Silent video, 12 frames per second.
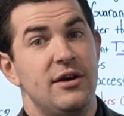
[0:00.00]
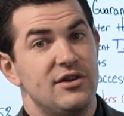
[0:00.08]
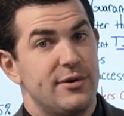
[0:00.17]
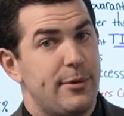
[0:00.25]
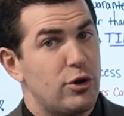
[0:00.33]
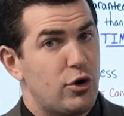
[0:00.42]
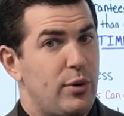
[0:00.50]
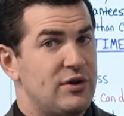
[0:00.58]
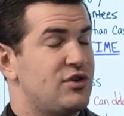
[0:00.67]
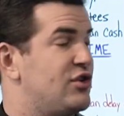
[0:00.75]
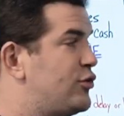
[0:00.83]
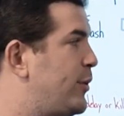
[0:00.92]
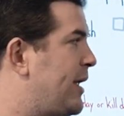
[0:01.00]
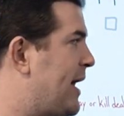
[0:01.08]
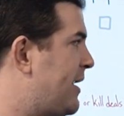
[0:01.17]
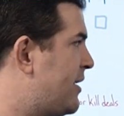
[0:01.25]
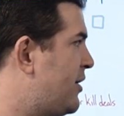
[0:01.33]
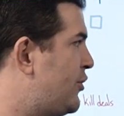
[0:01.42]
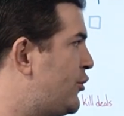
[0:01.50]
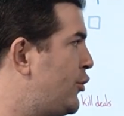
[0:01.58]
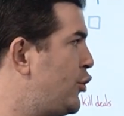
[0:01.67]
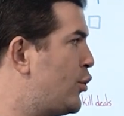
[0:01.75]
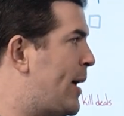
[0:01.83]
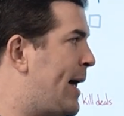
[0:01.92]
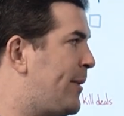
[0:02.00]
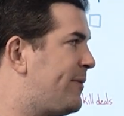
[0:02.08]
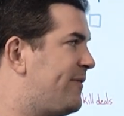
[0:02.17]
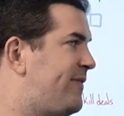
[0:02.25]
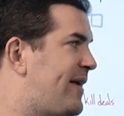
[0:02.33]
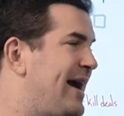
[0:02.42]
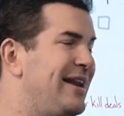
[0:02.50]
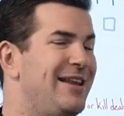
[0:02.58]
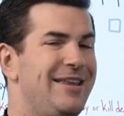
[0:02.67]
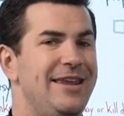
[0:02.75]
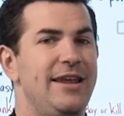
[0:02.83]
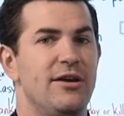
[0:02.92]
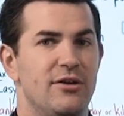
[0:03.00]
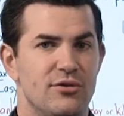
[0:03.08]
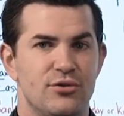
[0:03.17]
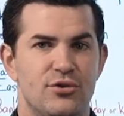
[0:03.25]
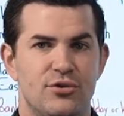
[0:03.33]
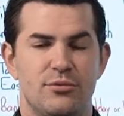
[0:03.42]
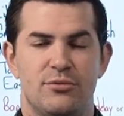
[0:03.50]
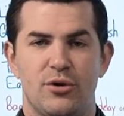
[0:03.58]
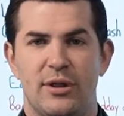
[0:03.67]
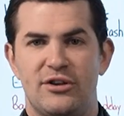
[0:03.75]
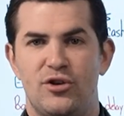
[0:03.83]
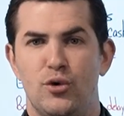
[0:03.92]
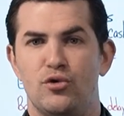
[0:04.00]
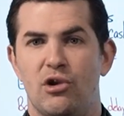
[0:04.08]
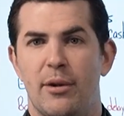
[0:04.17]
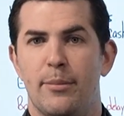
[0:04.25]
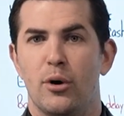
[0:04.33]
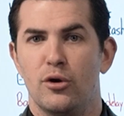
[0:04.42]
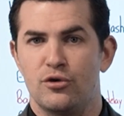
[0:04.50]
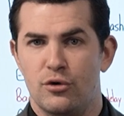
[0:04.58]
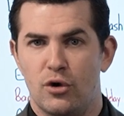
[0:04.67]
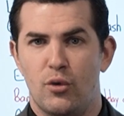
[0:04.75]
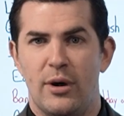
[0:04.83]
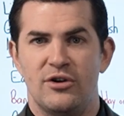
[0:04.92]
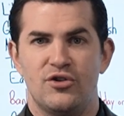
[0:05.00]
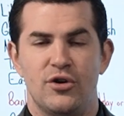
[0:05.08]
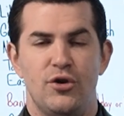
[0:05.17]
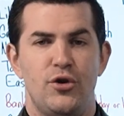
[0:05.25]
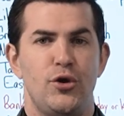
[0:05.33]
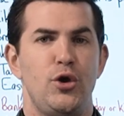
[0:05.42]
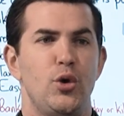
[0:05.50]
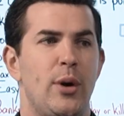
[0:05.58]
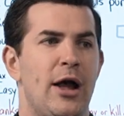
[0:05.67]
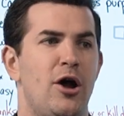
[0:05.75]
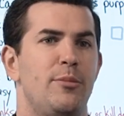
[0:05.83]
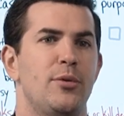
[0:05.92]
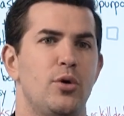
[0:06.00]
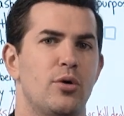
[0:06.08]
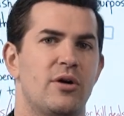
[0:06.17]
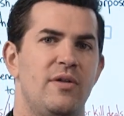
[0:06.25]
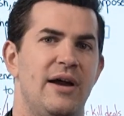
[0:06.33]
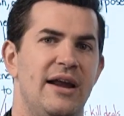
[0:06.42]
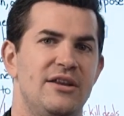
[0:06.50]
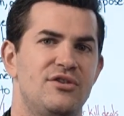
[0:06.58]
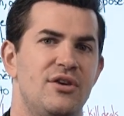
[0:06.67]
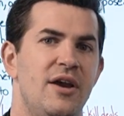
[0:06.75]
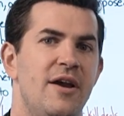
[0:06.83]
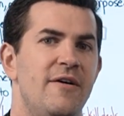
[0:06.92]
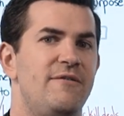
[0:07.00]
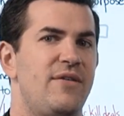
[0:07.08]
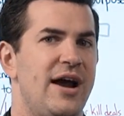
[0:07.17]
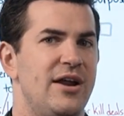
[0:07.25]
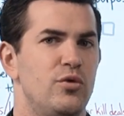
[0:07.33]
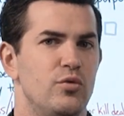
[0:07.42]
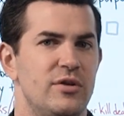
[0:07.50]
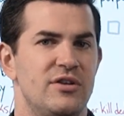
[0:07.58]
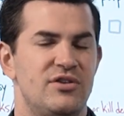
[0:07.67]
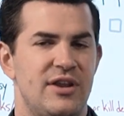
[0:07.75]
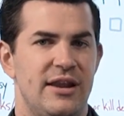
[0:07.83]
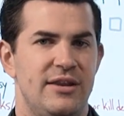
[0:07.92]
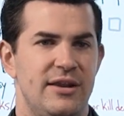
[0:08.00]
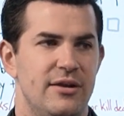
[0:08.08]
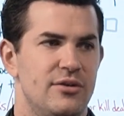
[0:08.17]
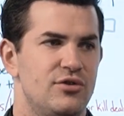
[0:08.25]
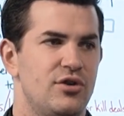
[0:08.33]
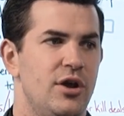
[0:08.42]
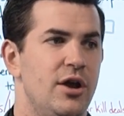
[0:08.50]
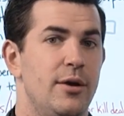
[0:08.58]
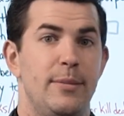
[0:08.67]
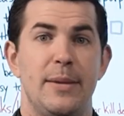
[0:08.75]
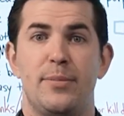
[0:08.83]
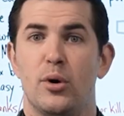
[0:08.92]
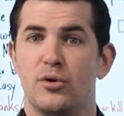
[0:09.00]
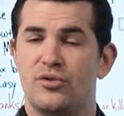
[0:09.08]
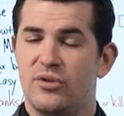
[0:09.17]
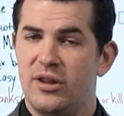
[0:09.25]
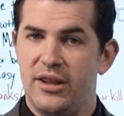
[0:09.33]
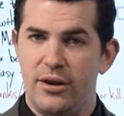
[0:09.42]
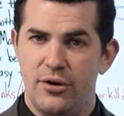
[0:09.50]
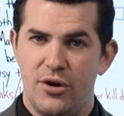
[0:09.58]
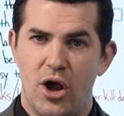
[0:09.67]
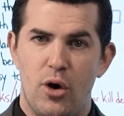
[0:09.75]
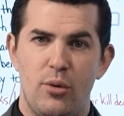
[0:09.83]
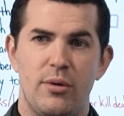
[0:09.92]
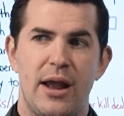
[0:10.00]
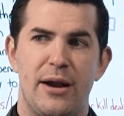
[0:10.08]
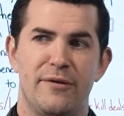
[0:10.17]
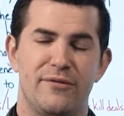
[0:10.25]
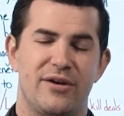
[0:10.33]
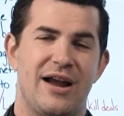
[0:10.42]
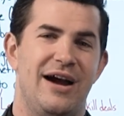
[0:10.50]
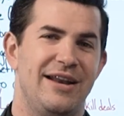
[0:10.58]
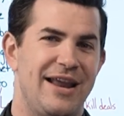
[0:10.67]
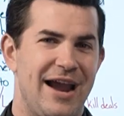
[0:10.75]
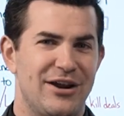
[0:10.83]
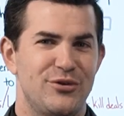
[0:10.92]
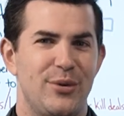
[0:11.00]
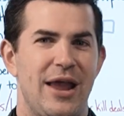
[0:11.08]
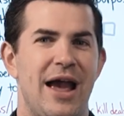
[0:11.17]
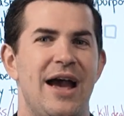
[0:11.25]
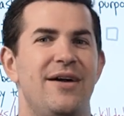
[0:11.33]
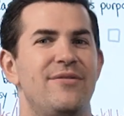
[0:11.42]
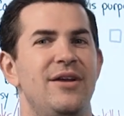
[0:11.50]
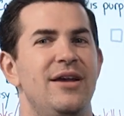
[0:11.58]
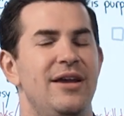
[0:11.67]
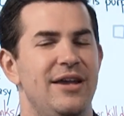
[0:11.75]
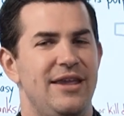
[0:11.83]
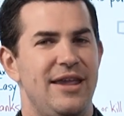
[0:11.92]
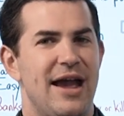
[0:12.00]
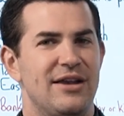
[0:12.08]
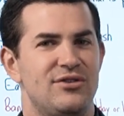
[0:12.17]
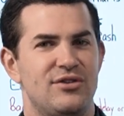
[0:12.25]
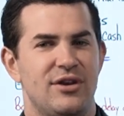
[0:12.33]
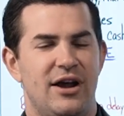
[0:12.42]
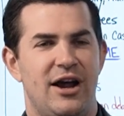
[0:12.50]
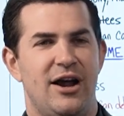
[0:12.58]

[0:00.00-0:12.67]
Some other questions we get. Do you help find deals? So that's usually a personal question. Do you help your clients find real estate deals? Me personally, no. However, contacts we have, yes.